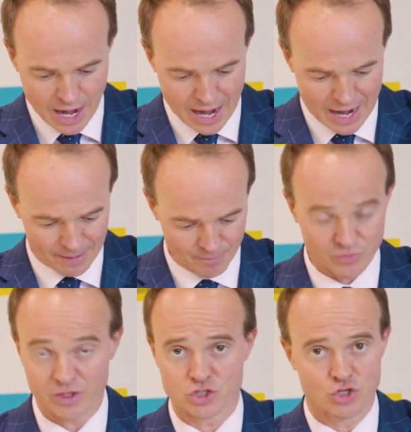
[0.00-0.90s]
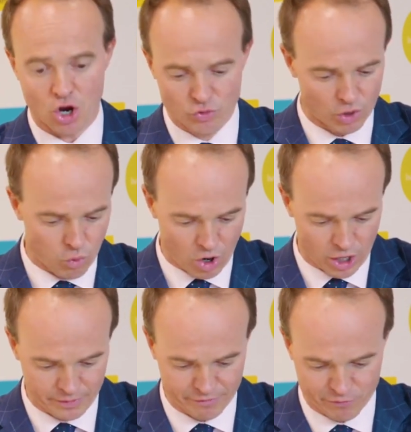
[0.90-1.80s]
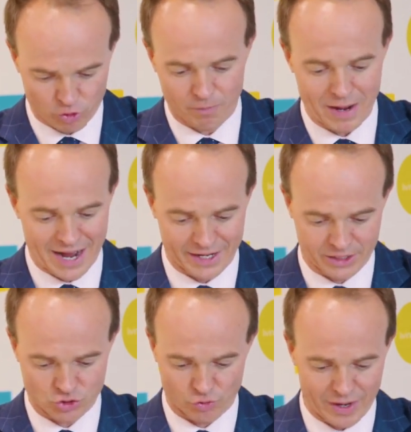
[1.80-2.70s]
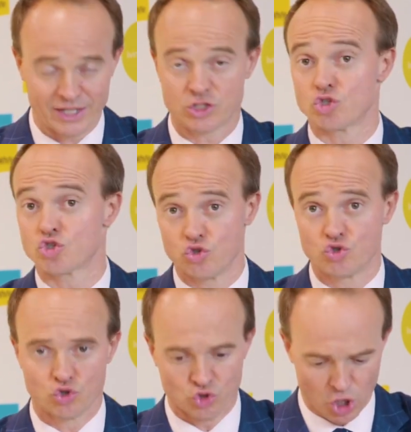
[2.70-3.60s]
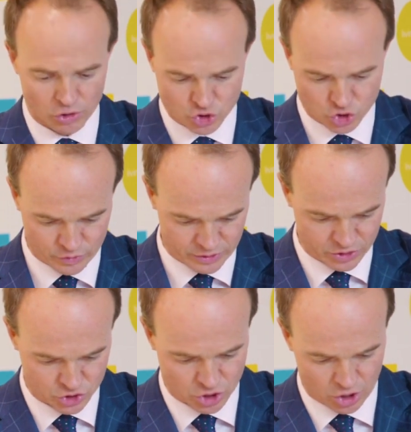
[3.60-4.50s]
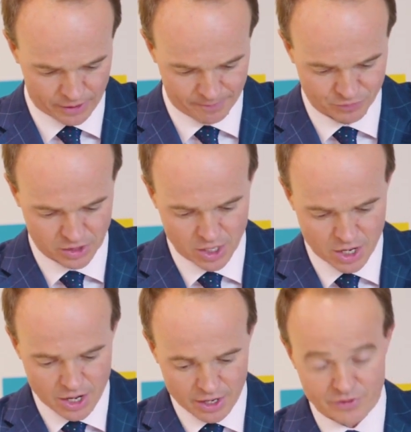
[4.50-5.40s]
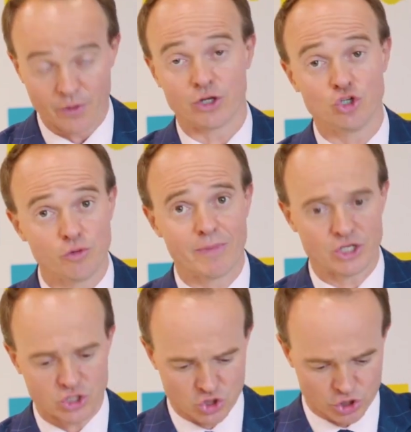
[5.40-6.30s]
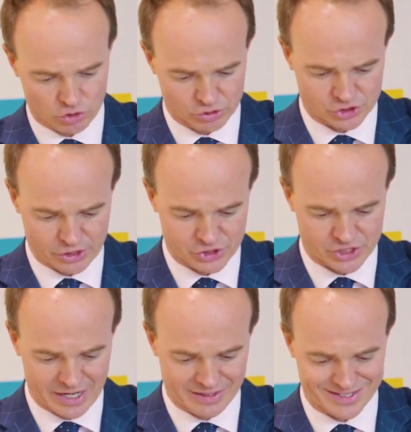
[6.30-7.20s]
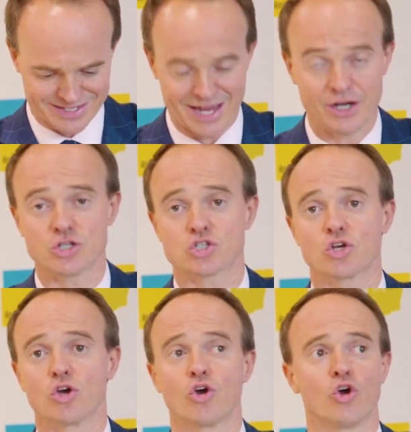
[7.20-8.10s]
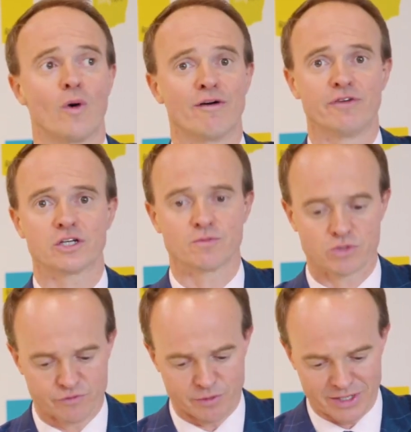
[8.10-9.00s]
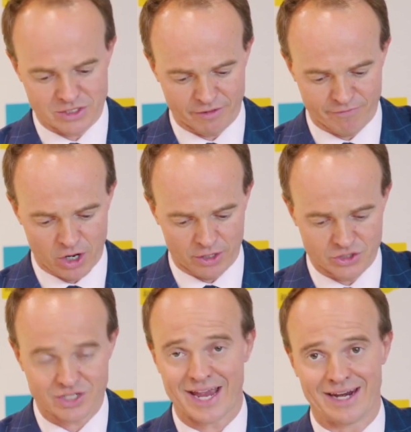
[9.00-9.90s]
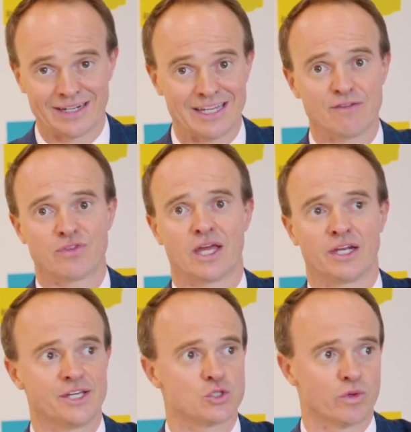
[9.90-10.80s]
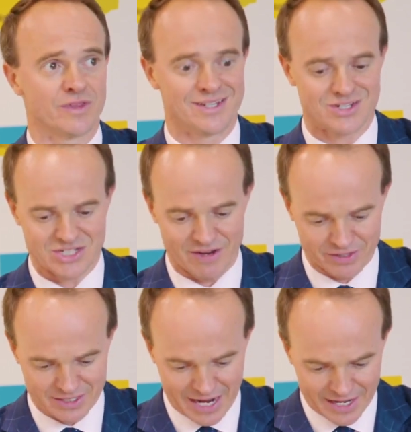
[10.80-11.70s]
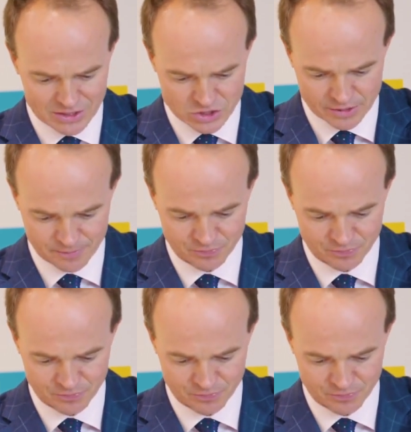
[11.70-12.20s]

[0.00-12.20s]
There's no requirement for parties or agents to do those during this time. There are new measures that also say that tenants who are victims of domestic violence can leave their lease within 7 days.